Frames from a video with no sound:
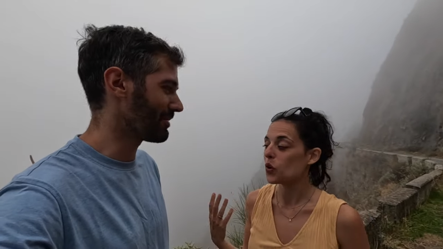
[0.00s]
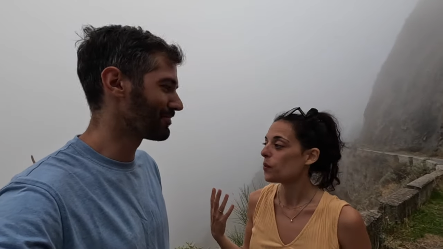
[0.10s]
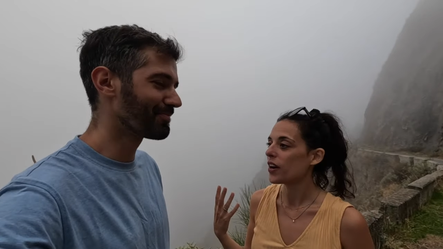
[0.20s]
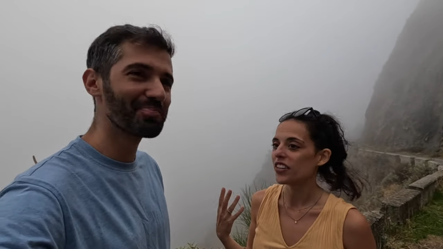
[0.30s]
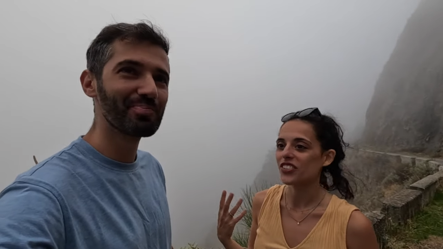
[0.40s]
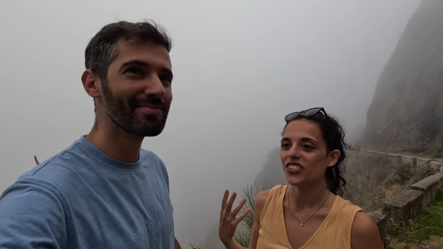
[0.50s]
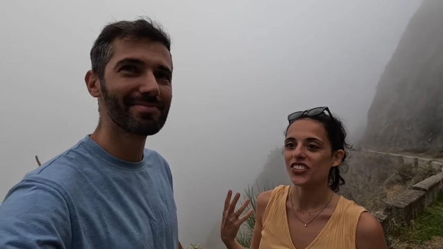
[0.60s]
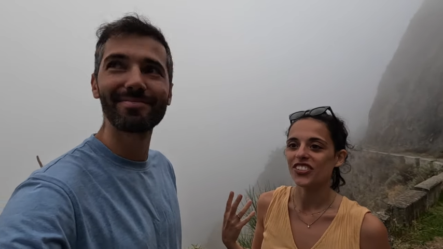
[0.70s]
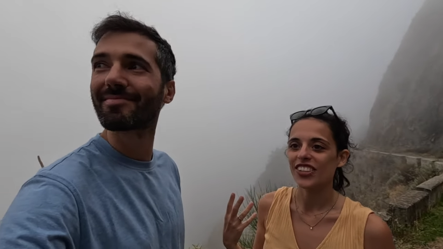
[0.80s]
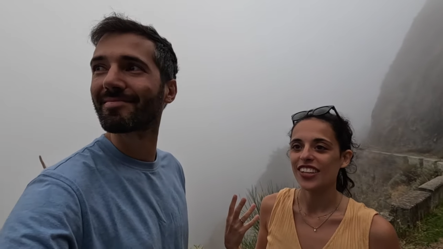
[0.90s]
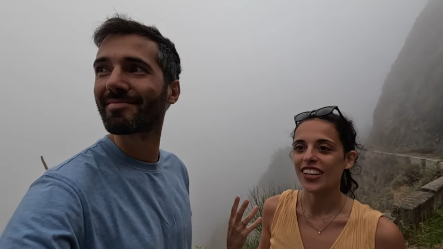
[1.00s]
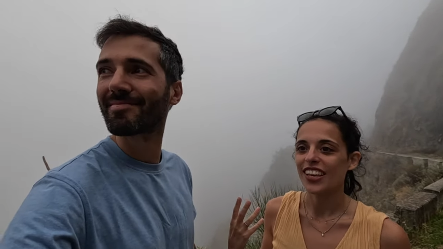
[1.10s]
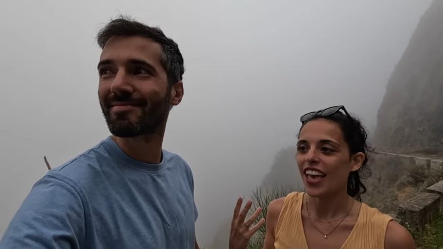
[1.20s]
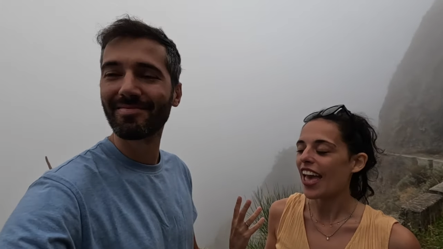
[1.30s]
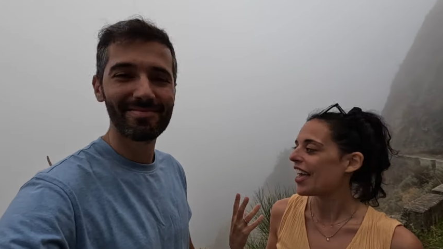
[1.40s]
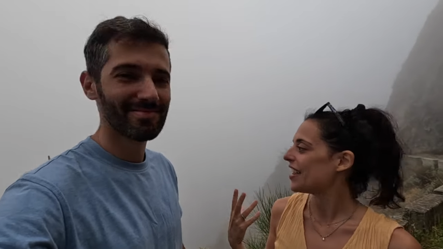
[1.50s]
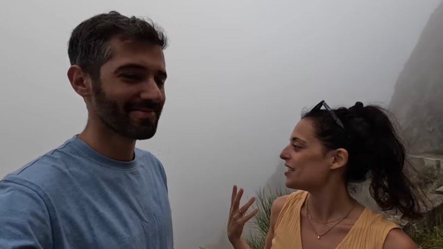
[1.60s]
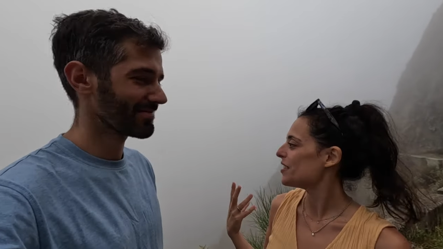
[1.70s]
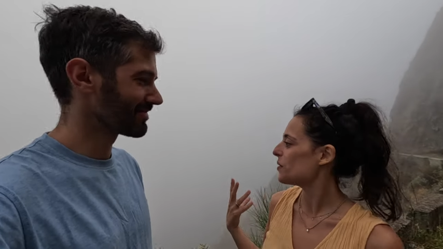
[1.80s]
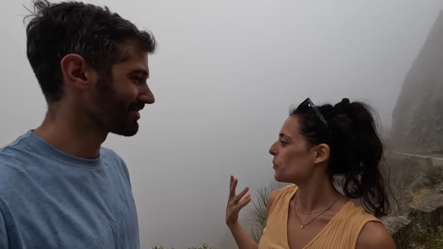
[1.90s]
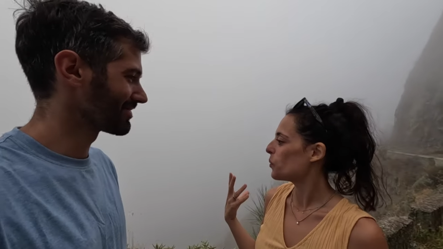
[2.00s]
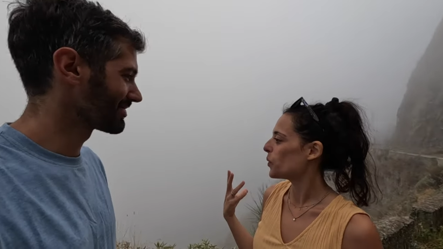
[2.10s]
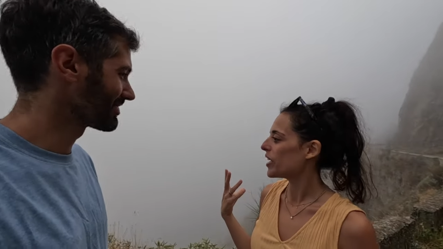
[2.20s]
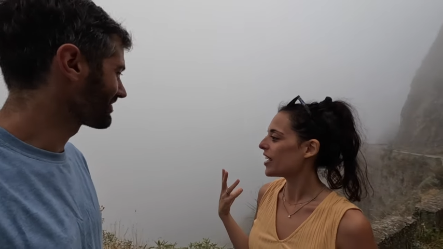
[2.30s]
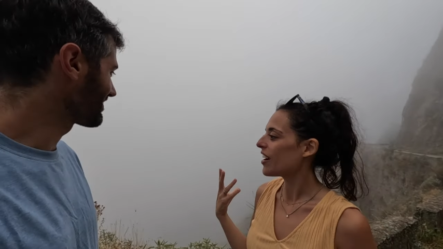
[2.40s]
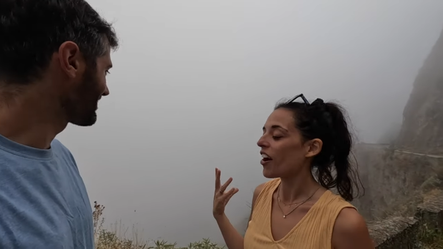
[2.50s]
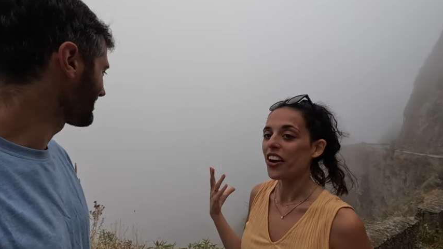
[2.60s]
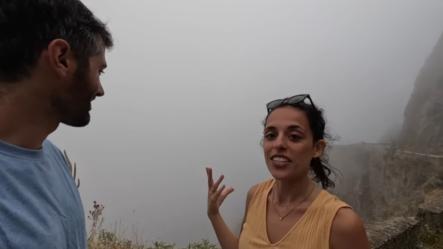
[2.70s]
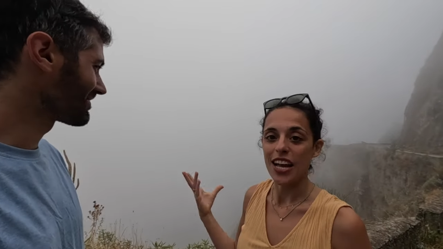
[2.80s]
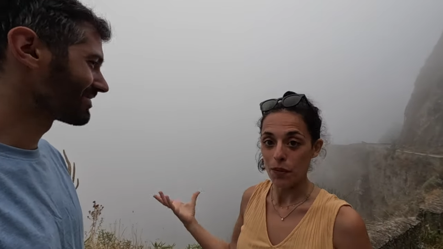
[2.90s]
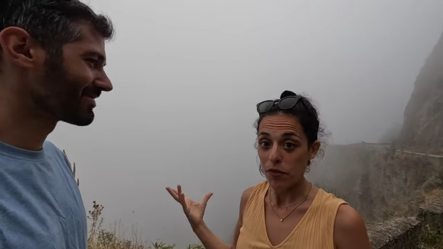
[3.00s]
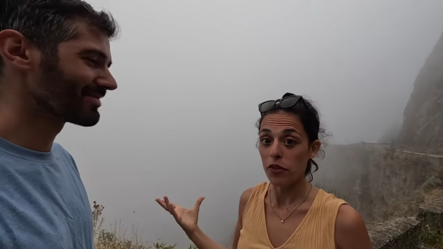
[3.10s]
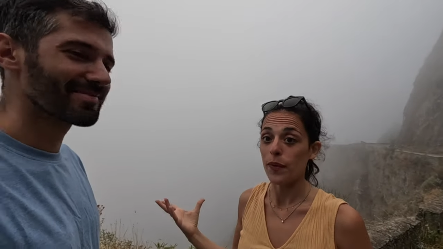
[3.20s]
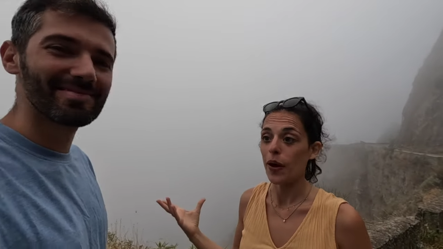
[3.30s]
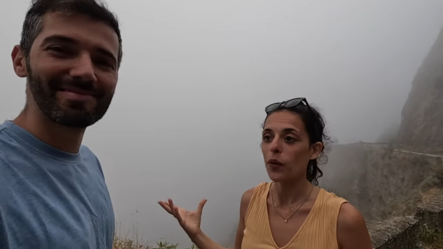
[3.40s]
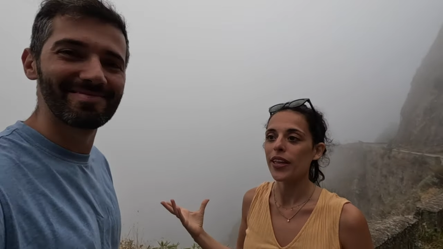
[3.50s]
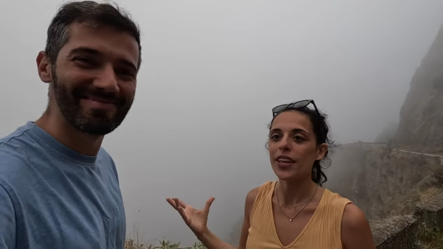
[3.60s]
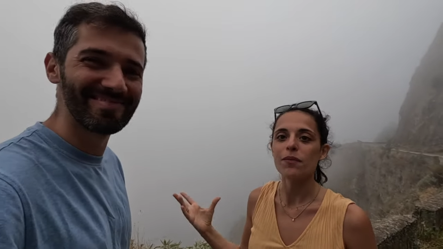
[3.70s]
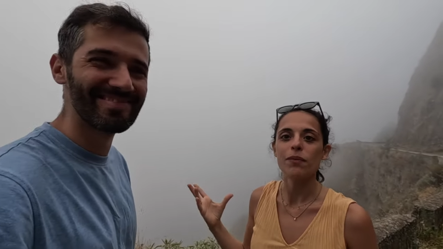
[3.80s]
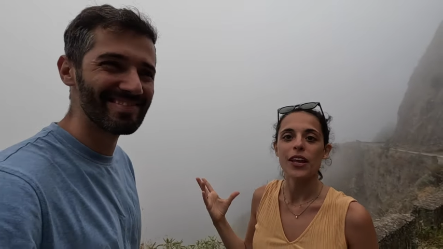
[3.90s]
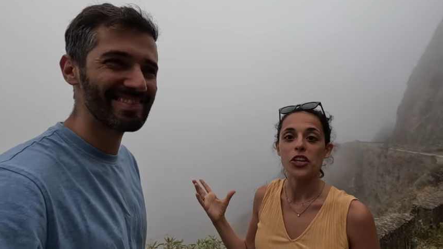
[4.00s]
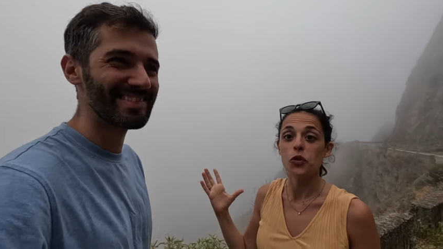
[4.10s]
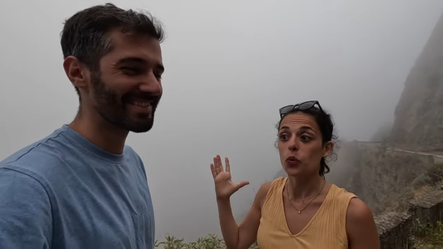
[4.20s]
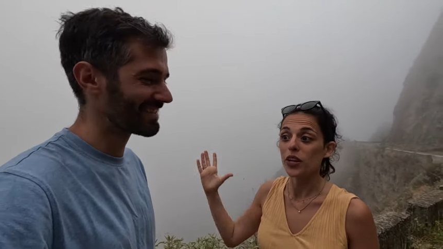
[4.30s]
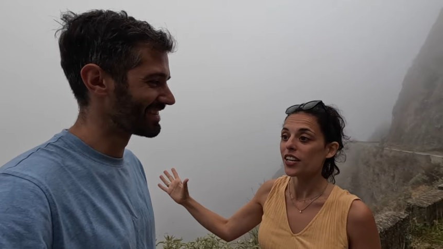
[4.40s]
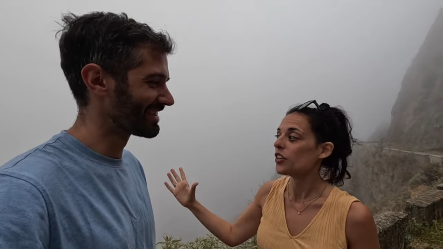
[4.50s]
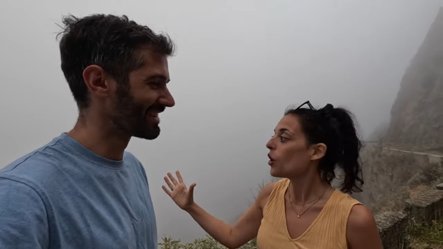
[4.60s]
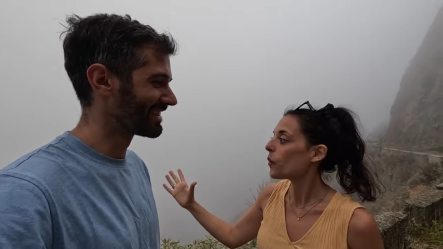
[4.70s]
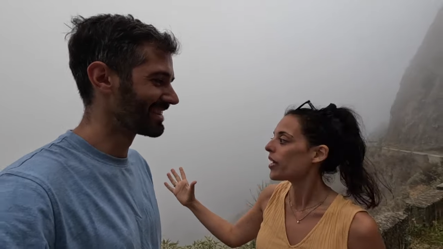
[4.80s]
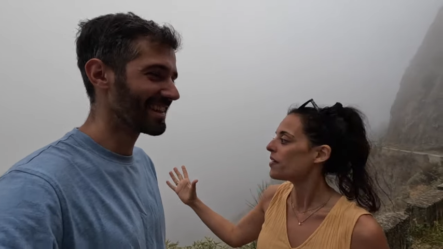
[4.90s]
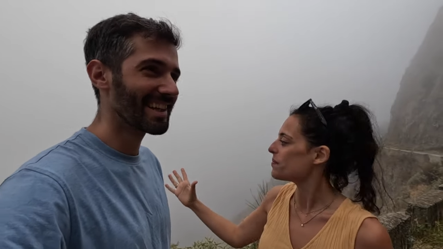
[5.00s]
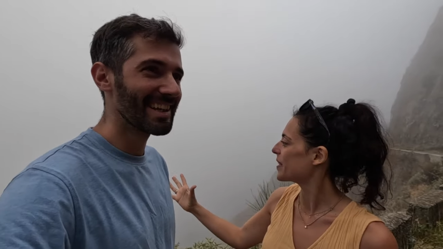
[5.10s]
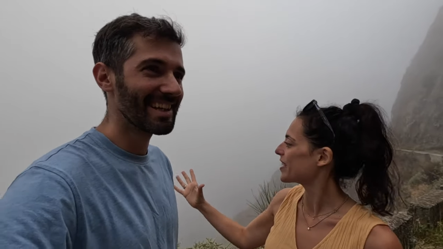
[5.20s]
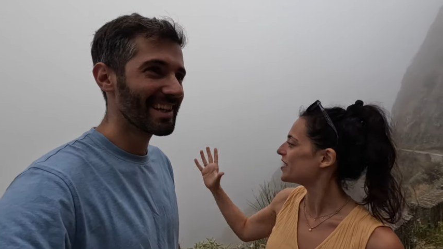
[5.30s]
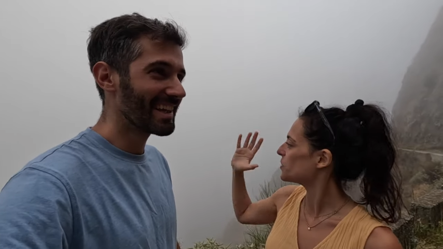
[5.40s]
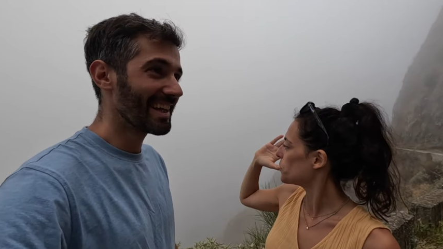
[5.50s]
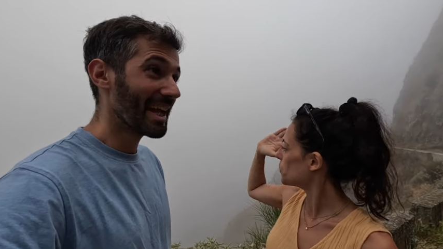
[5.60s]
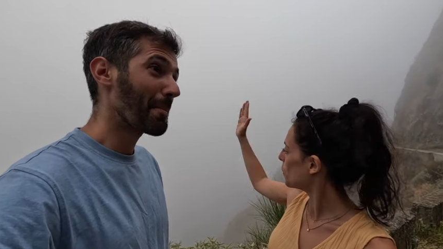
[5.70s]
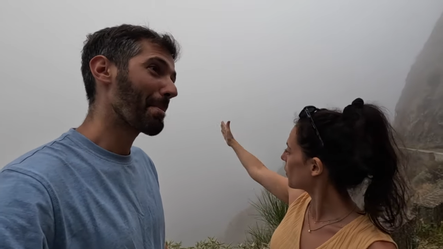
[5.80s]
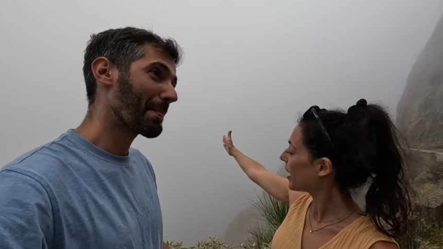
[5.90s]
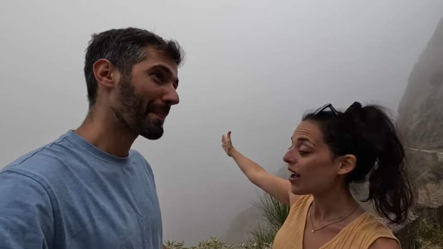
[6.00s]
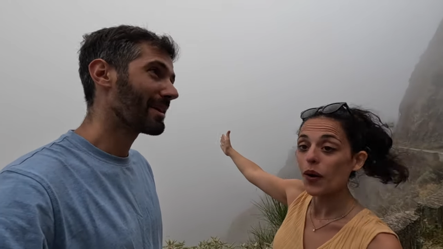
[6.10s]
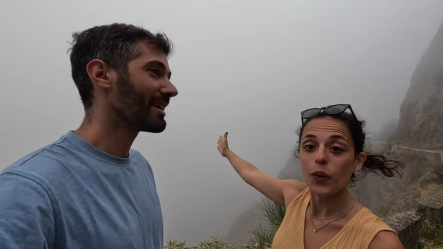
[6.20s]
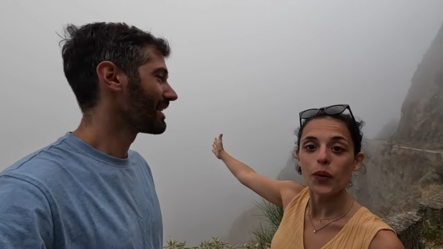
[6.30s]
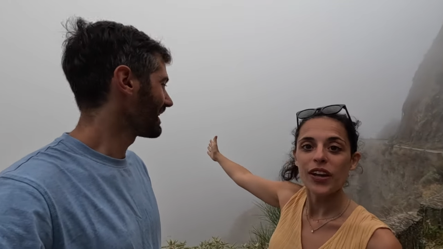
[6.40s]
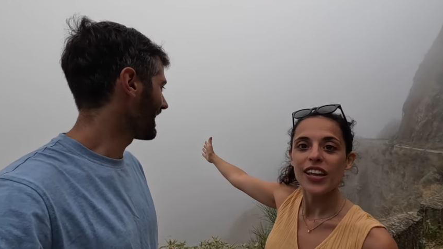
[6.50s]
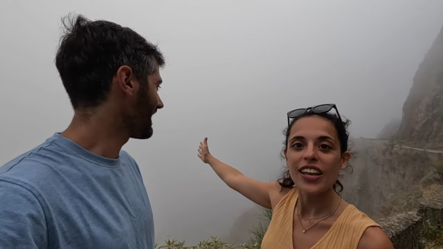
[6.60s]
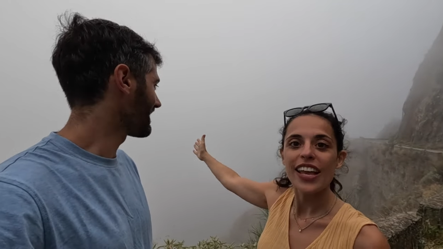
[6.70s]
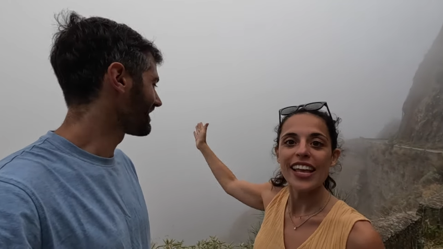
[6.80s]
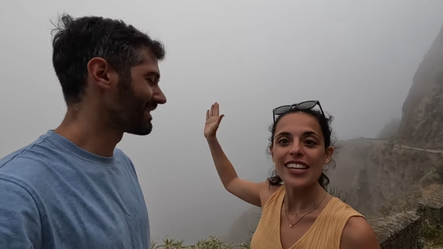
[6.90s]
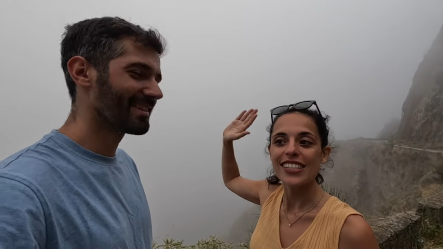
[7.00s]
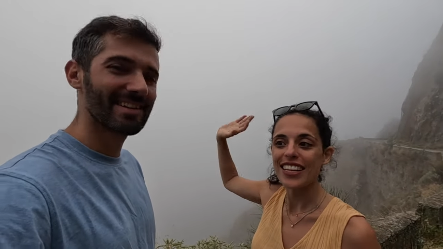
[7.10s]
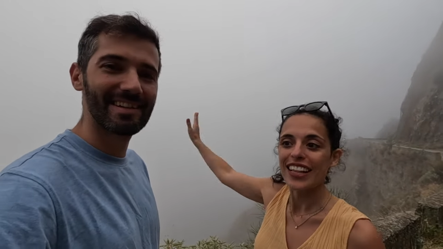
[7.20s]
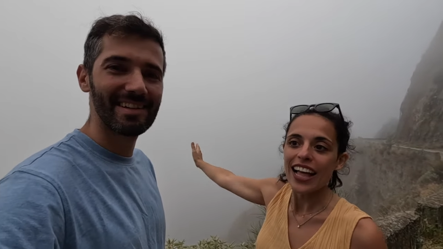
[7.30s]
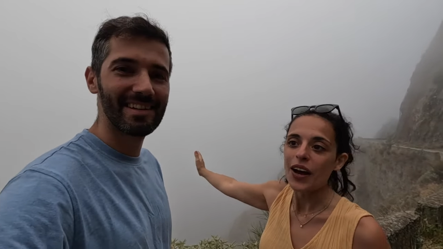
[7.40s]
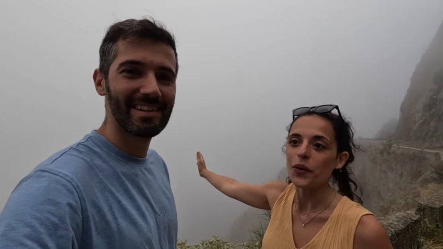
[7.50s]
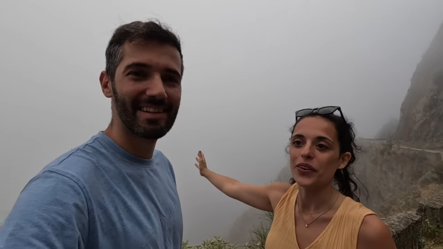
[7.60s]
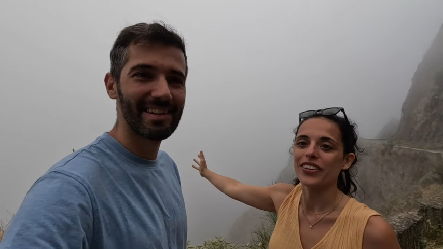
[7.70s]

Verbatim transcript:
Speaker 1: Like so much. And we are on top of a mountain, and you wouldn't know it, because when you look out, it is a cloud.